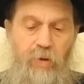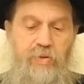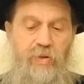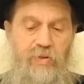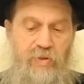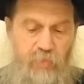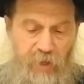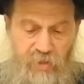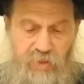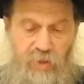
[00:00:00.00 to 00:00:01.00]
So this is
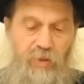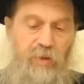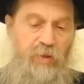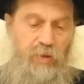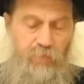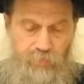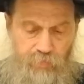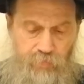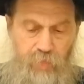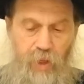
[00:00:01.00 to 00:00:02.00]
basically,
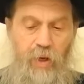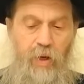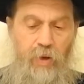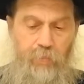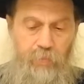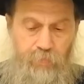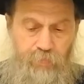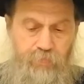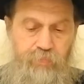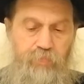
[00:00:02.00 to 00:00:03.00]

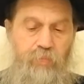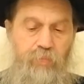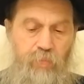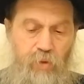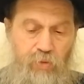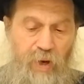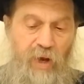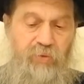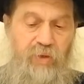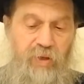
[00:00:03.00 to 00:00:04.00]

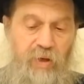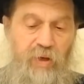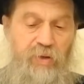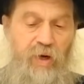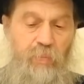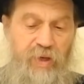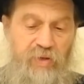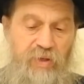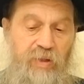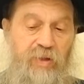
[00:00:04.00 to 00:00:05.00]
throughout the year, there are
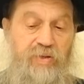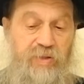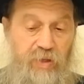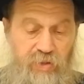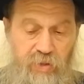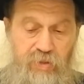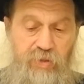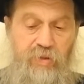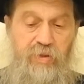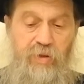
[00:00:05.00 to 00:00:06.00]
basically 6
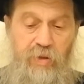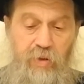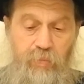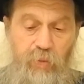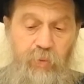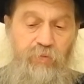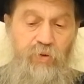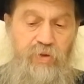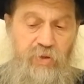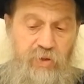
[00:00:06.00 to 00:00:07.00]
seasons. But we'll
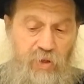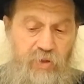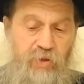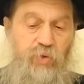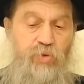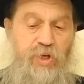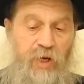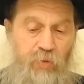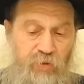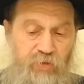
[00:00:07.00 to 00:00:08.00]
first discuss the 2
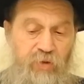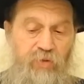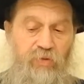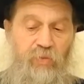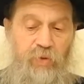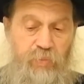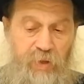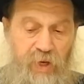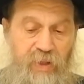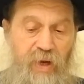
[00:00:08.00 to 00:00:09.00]
general seasons, which
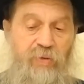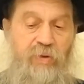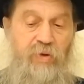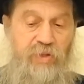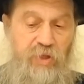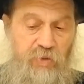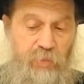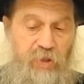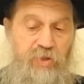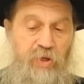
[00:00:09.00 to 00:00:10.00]
break down into 6
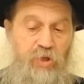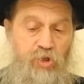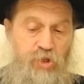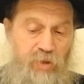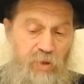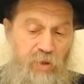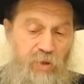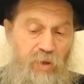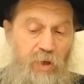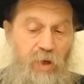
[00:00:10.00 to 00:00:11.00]
months each.
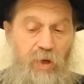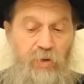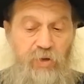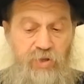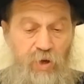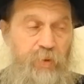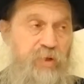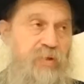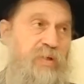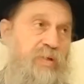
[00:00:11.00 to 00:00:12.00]
The summer
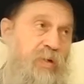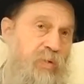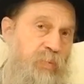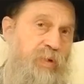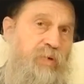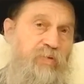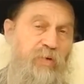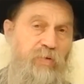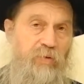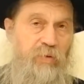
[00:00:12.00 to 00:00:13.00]
season and the winter
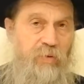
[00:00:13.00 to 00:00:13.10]
season.